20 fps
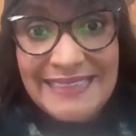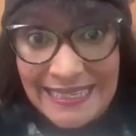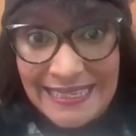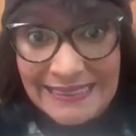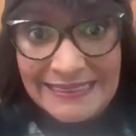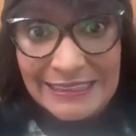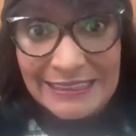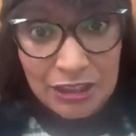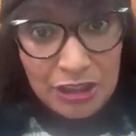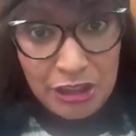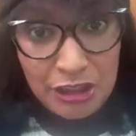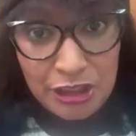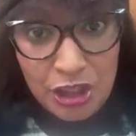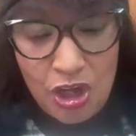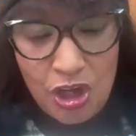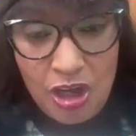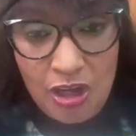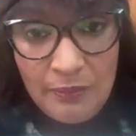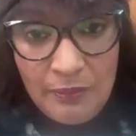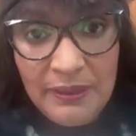desk
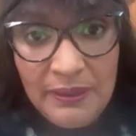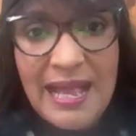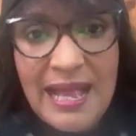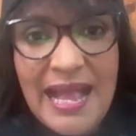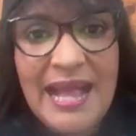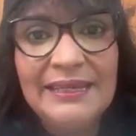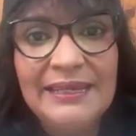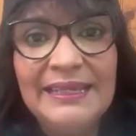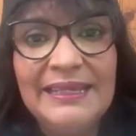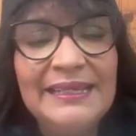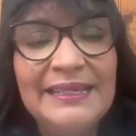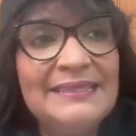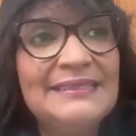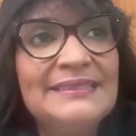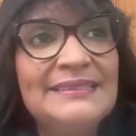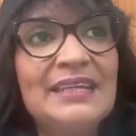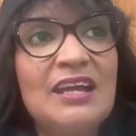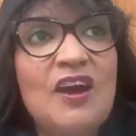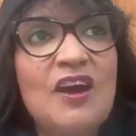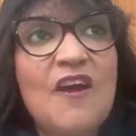job and
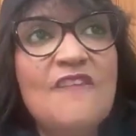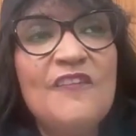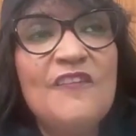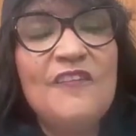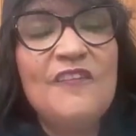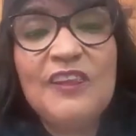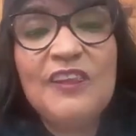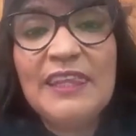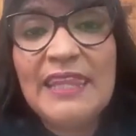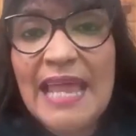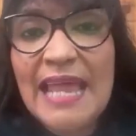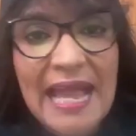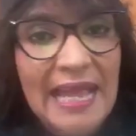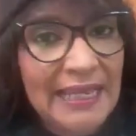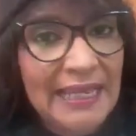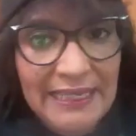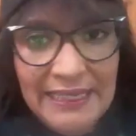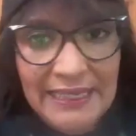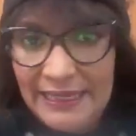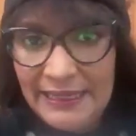is
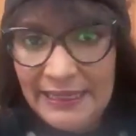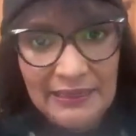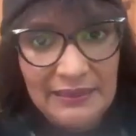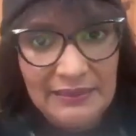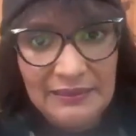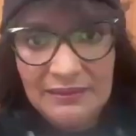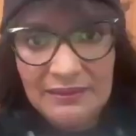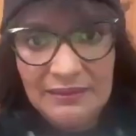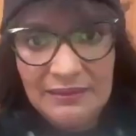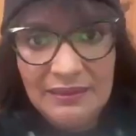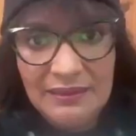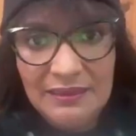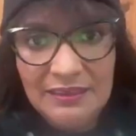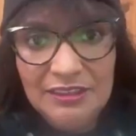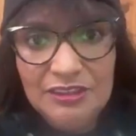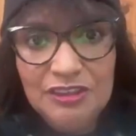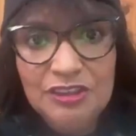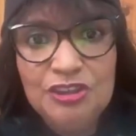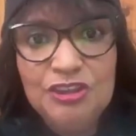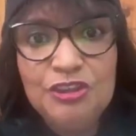
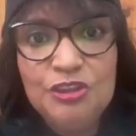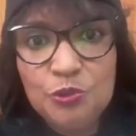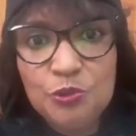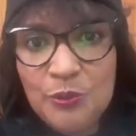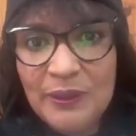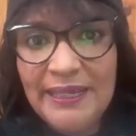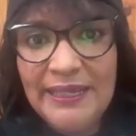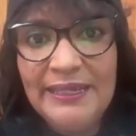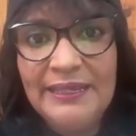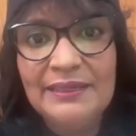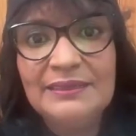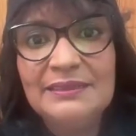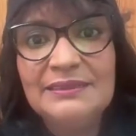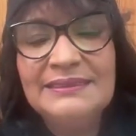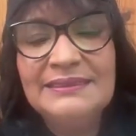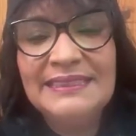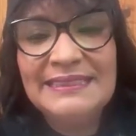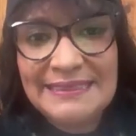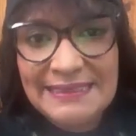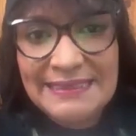flying doing
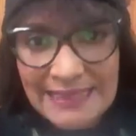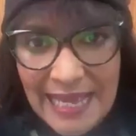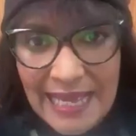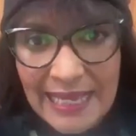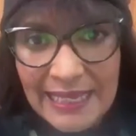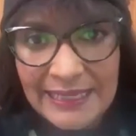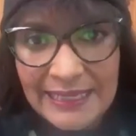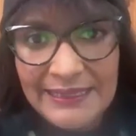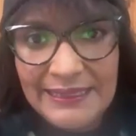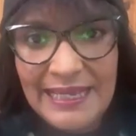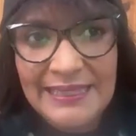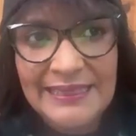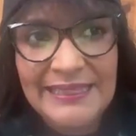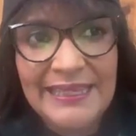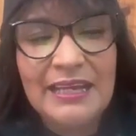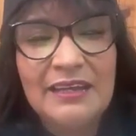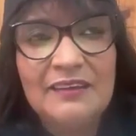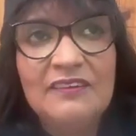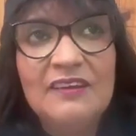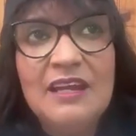design, and
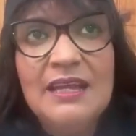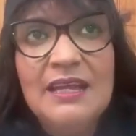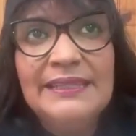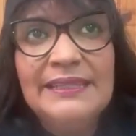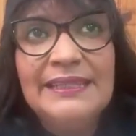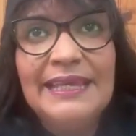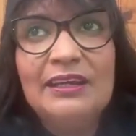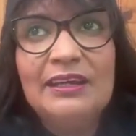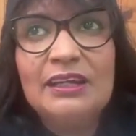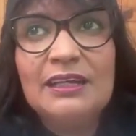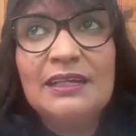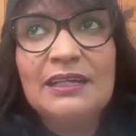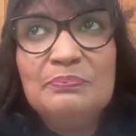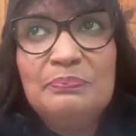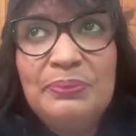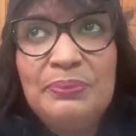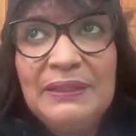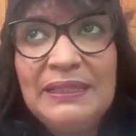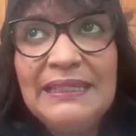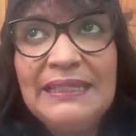they are
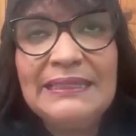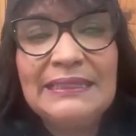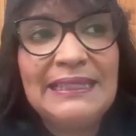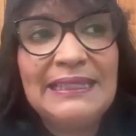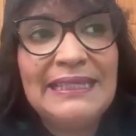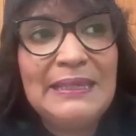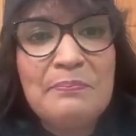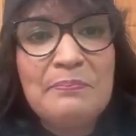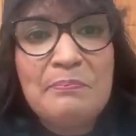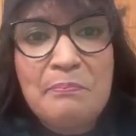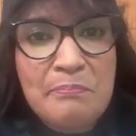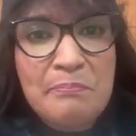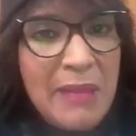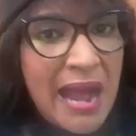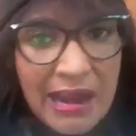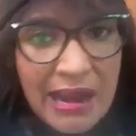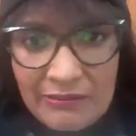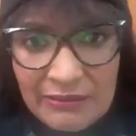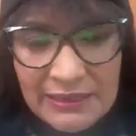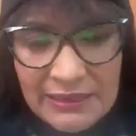completely
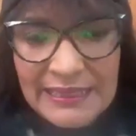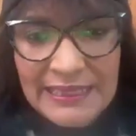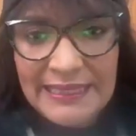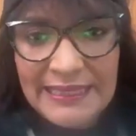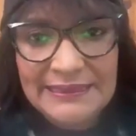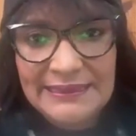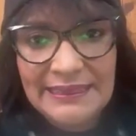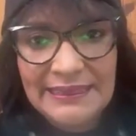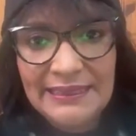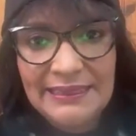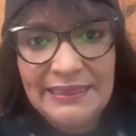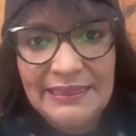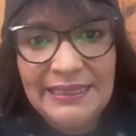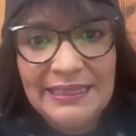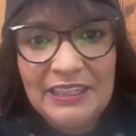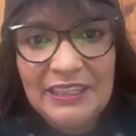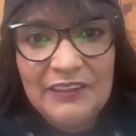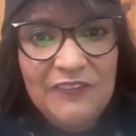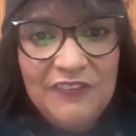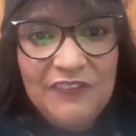marinated
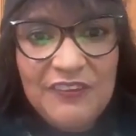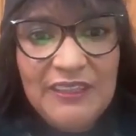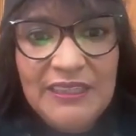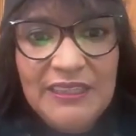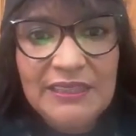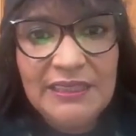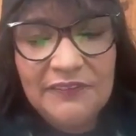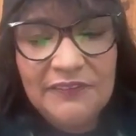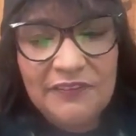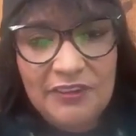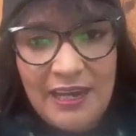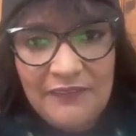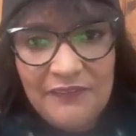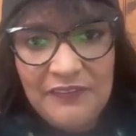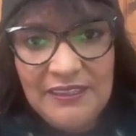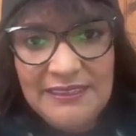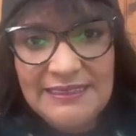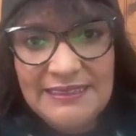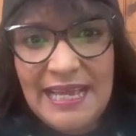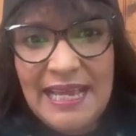in the field of
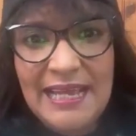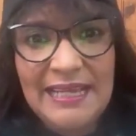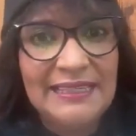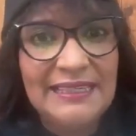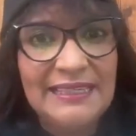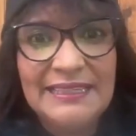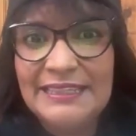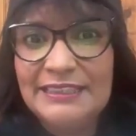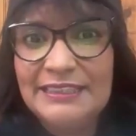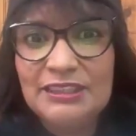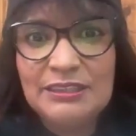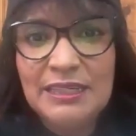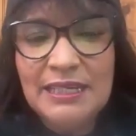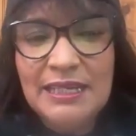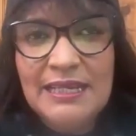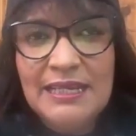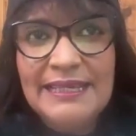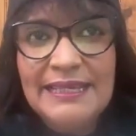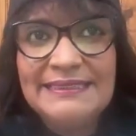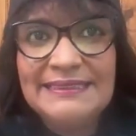graphic design, and
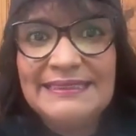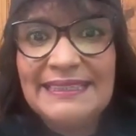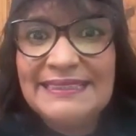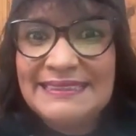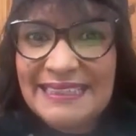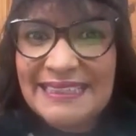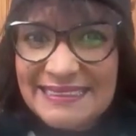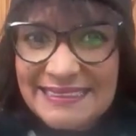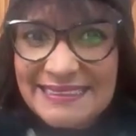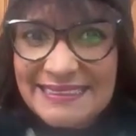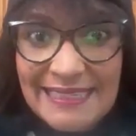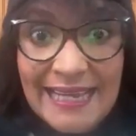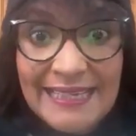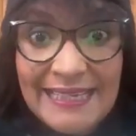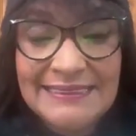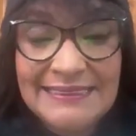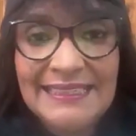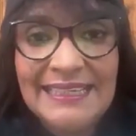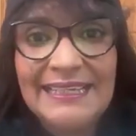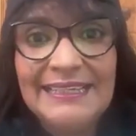it's
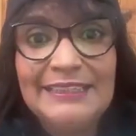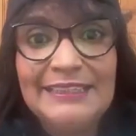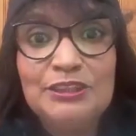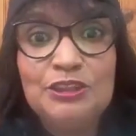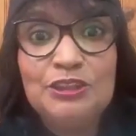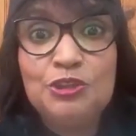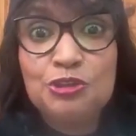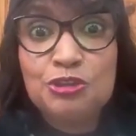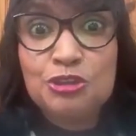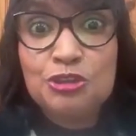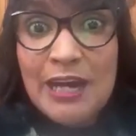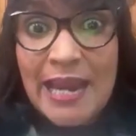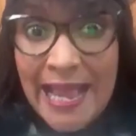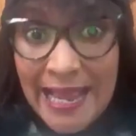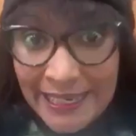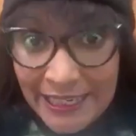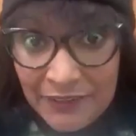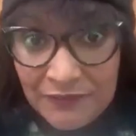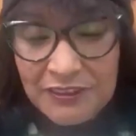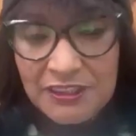exciting and it
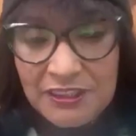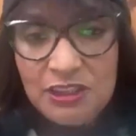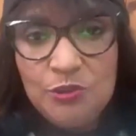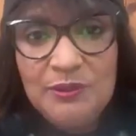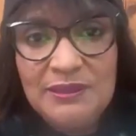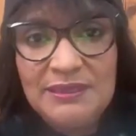drives